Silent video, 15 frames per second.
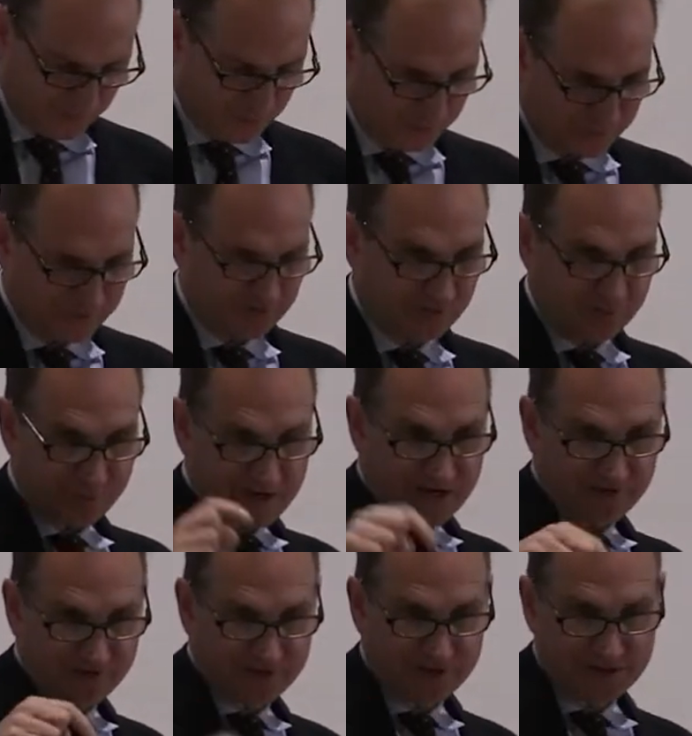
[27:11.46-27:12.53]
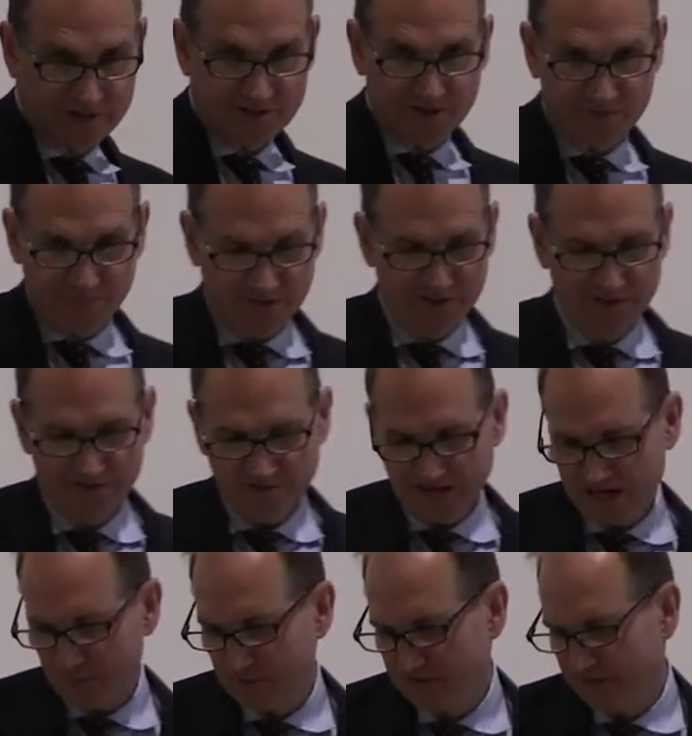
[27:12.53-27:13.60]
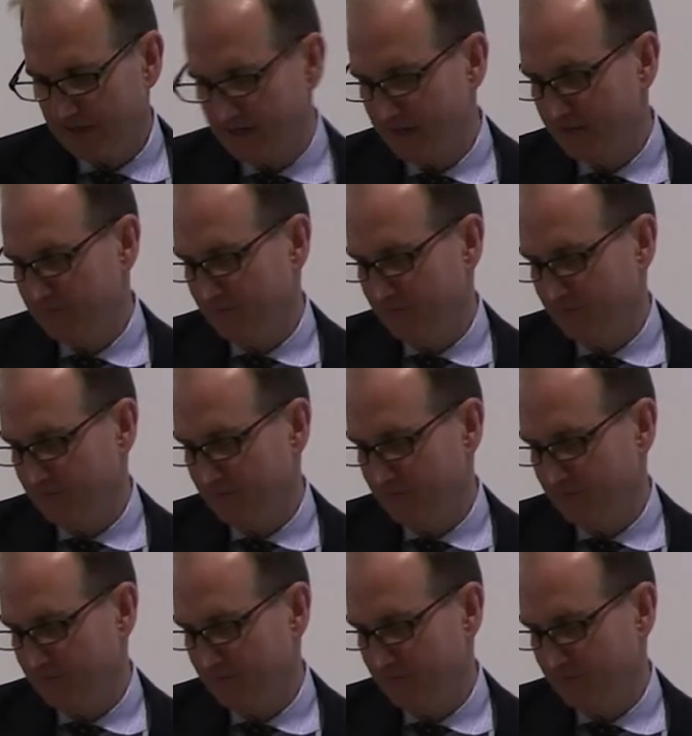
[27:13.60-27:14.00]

who was a pastor here, now retired,